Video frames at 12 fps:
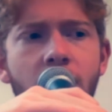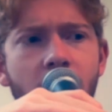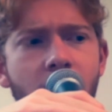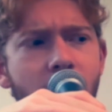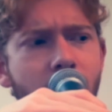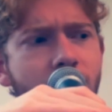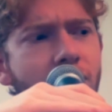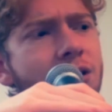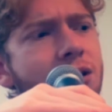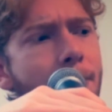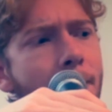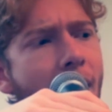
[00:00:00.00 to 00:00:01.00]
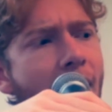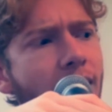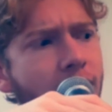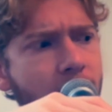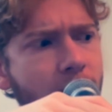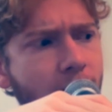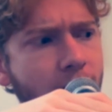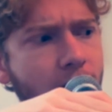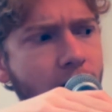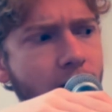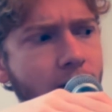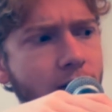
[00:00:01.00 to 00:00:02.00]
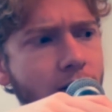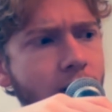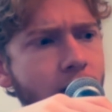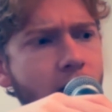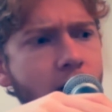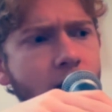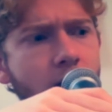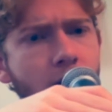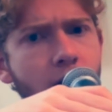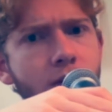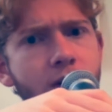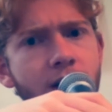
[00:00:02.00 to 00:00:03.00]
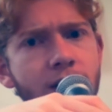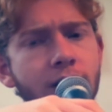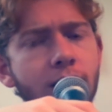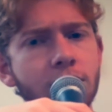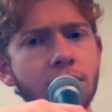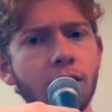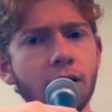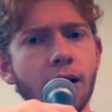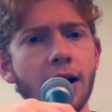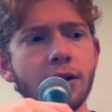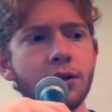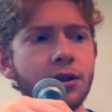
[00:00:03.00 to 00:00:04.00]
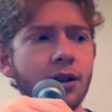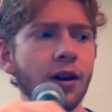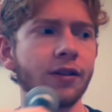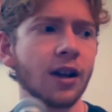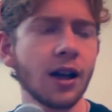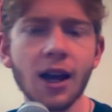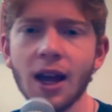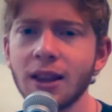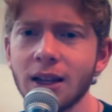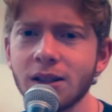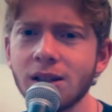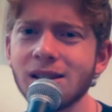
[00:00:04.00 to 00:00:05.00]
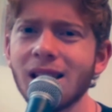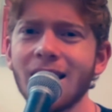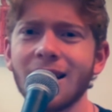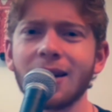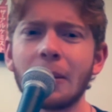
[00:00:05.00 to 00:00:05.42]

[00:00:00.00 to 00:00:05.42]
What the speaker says: There's some ballads on here, acoustic singer-songwriter stuff. And that's just like